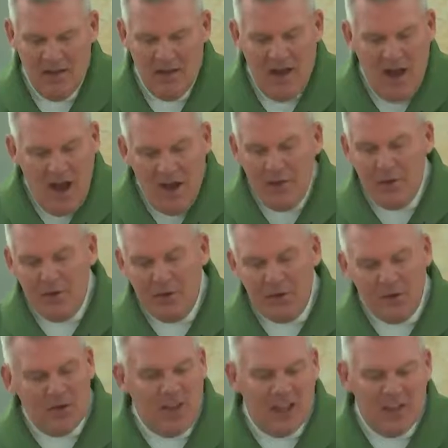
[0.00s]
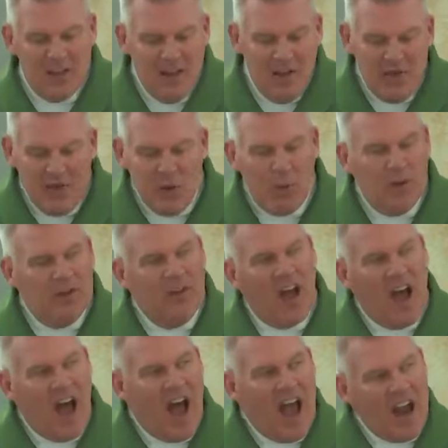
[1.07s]
Others that there was a
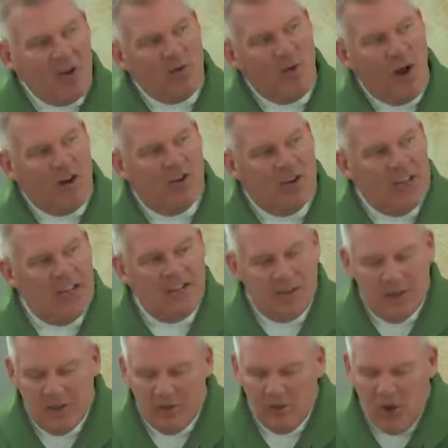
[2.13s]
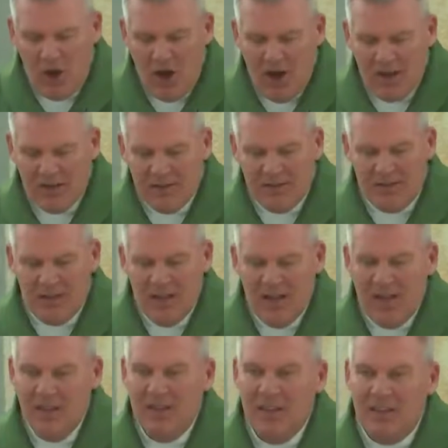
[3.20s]
hierarchy to the laws
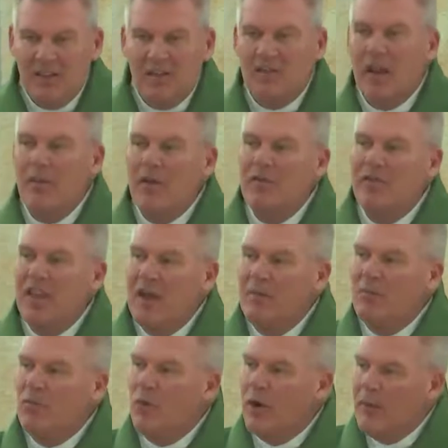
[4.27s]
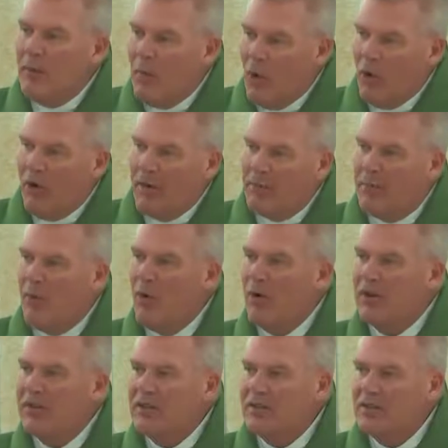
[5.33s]
that some of them were more
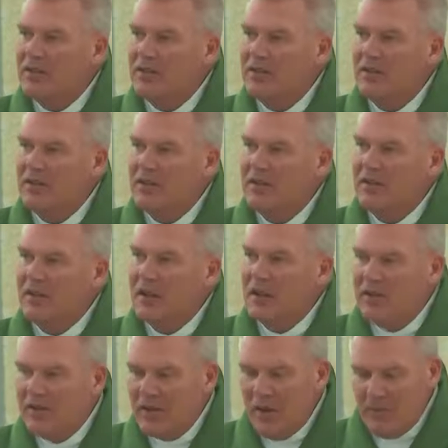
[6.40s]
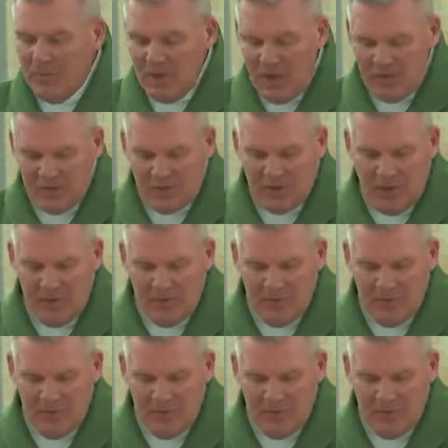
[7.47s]
important and some less so.